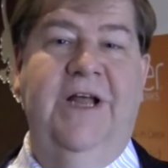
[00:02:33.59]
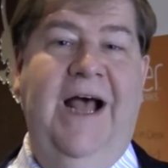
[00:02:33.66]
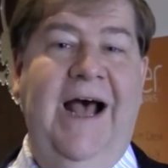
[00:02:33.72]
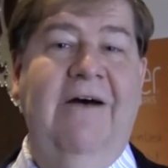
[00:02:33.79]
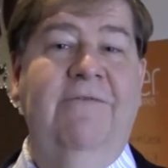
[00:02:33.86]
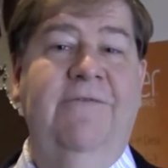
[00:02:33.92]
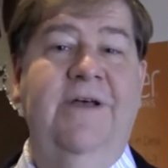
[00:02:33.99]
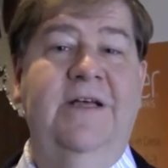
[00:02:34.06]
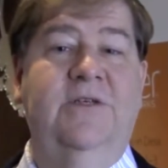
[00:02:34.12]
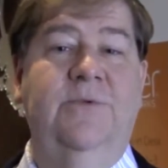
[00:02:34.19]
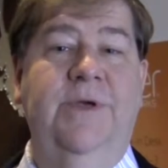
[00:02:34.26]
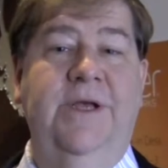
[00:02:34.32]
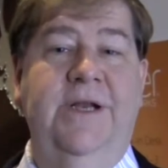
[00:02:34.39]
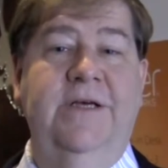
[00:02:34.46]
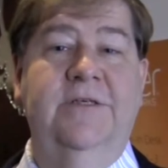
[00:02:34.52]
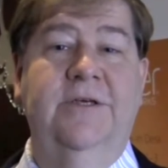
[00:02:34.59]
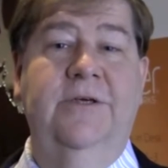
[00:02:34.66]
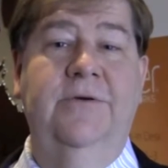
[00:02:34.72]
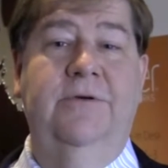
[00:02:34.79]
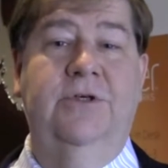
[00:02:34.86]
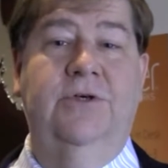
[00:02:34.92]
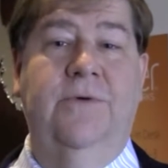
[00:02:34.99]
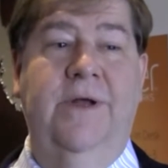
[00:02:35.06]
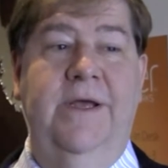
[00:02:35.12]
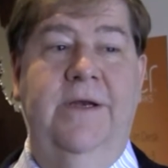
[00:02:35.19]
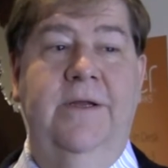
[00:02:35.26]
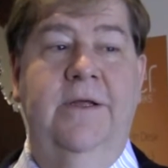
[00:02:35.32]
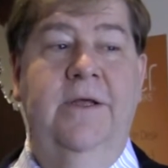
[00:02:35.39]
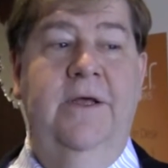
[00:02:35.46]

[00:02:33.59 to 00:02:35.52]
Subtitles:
how fast we can execute a trade.